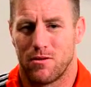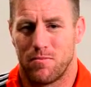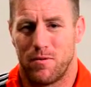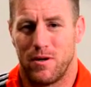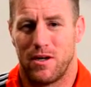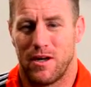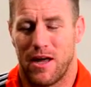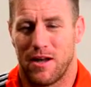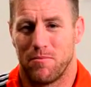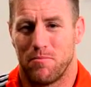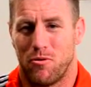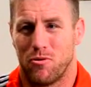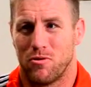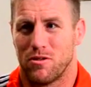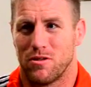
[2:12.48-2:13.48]
pretty darn
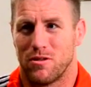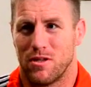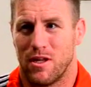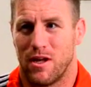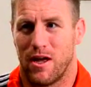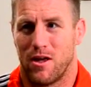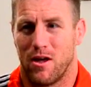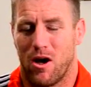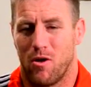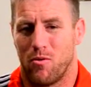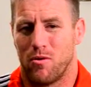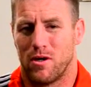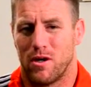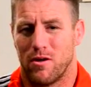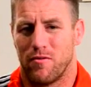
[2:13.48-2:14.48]
important. I
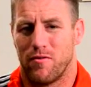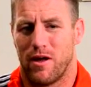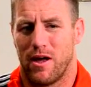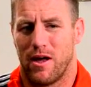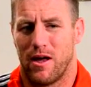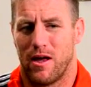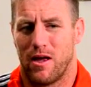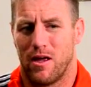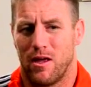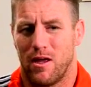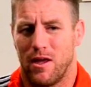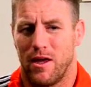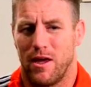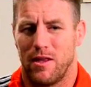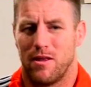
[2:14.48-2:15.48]
wouldn't have
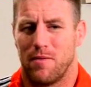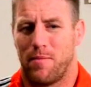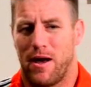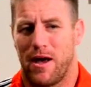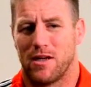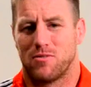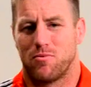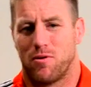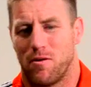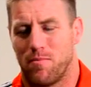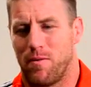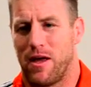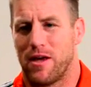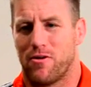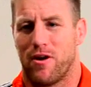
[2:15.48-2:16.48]
in the past when I
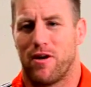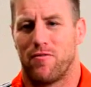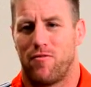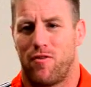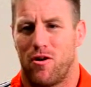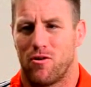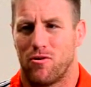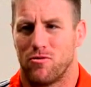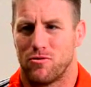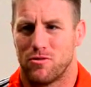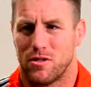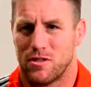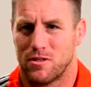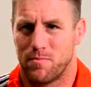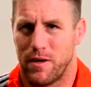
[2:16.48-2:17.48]
played grand finals.
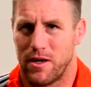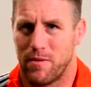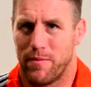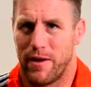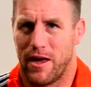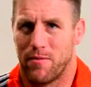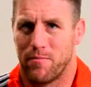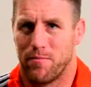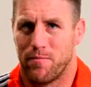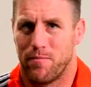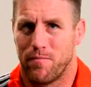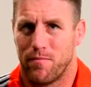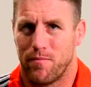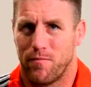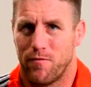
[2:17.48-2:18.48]
It's been about
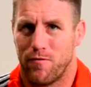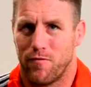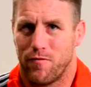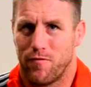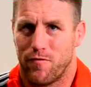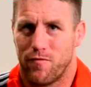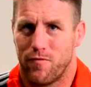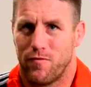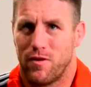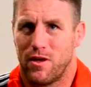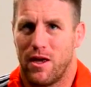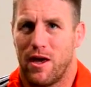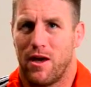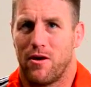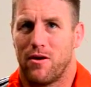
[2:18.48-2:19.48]

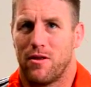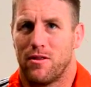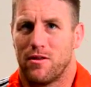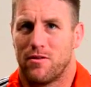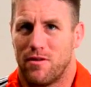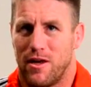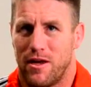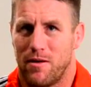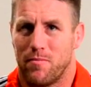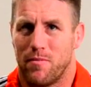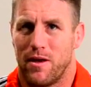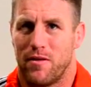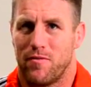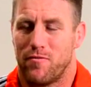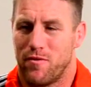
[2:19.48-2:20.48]
the team,
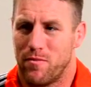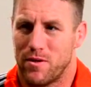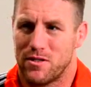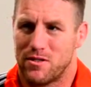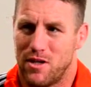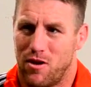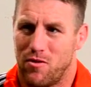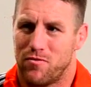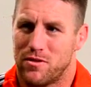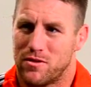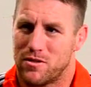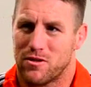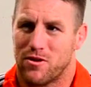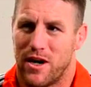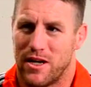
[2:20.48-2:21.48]
and for myself, it's
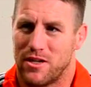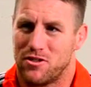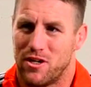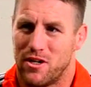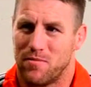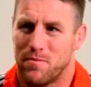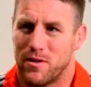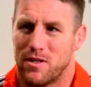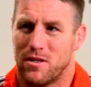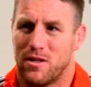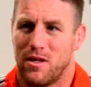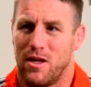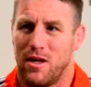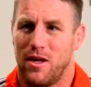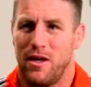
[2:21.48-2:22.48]
a great achievement.
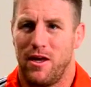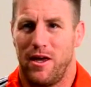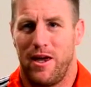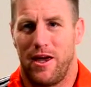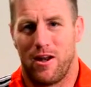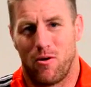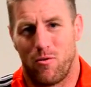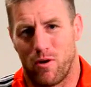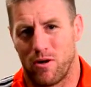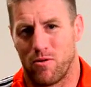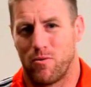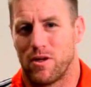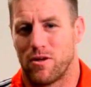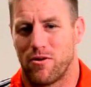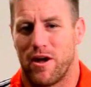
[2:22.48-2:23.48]
I want
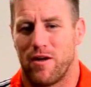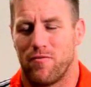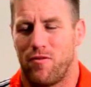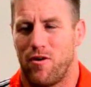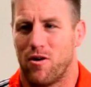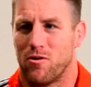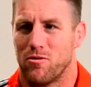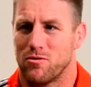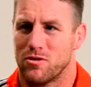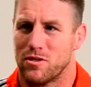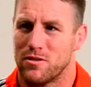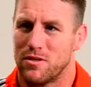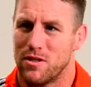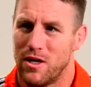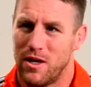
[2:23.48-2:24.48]
to win grand finals and
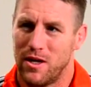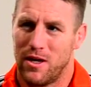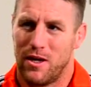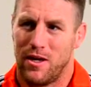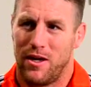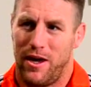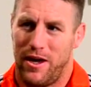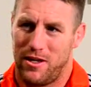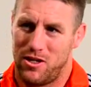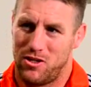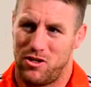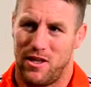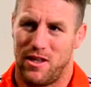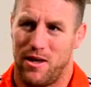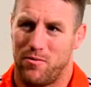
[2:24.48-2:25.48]
you
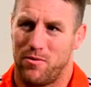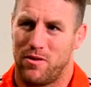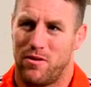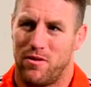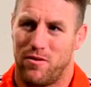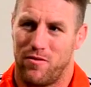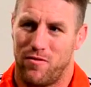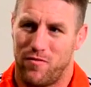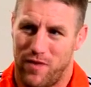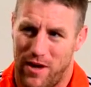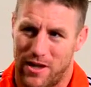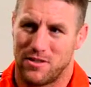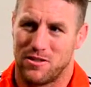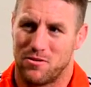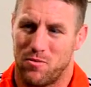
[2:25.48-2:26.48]
share that with the
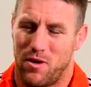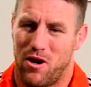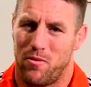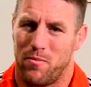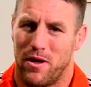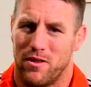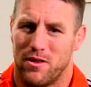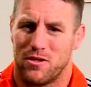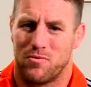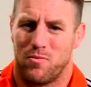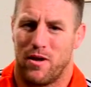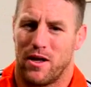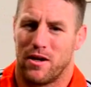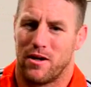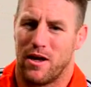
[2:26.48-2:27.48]
fans as well. But this
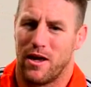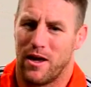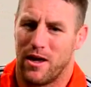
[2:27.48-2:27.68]
one,